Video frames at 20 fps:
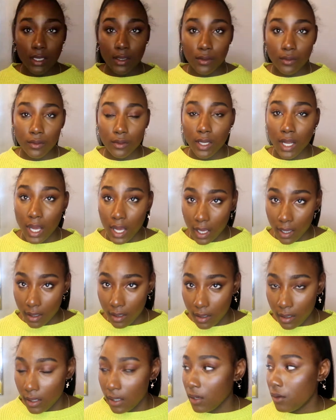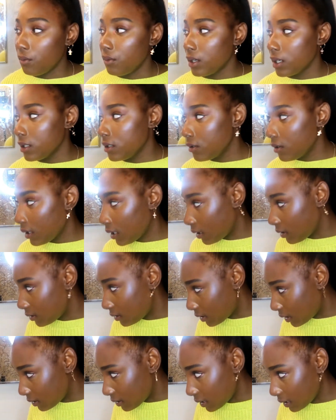Do not, when you're doing
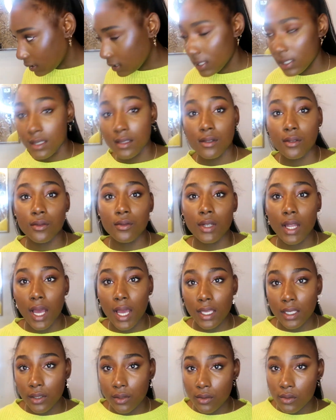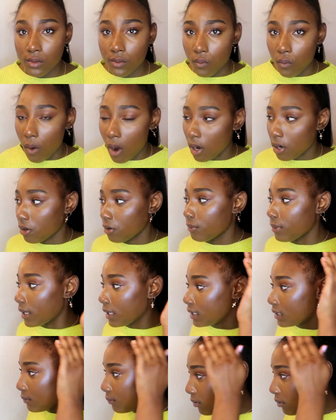hairstyles like this, do not use water-based